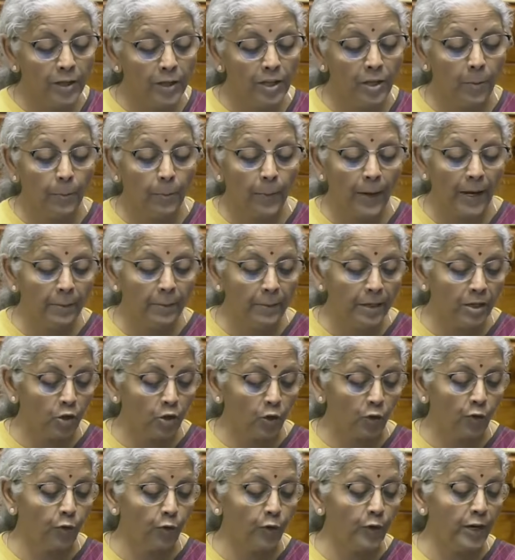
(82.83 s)
with a
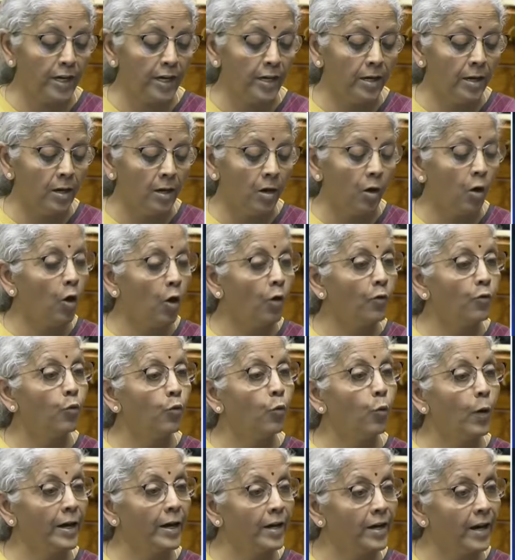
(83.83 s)
payment of fee
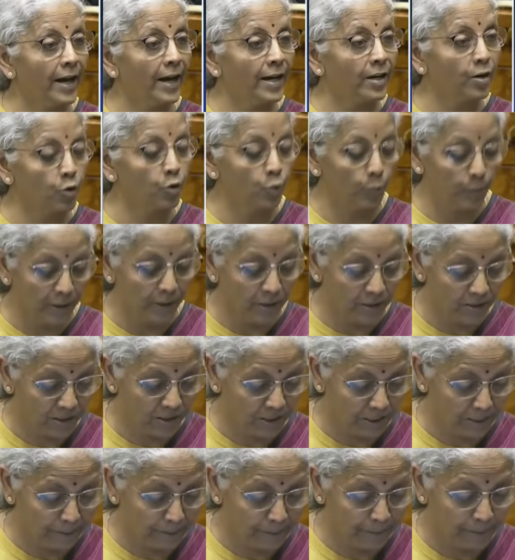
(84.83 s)
of 1 lakh
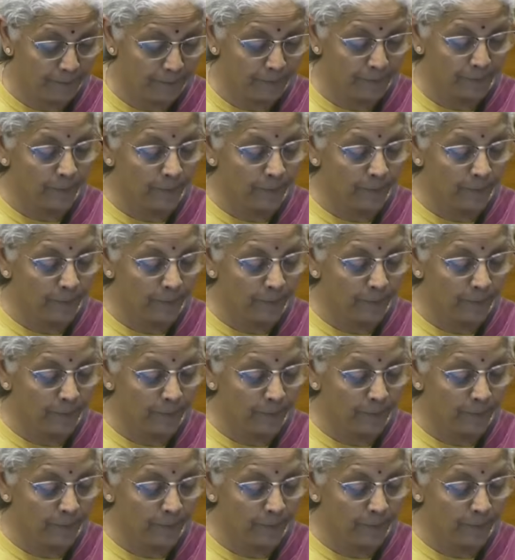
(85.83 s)
rupees.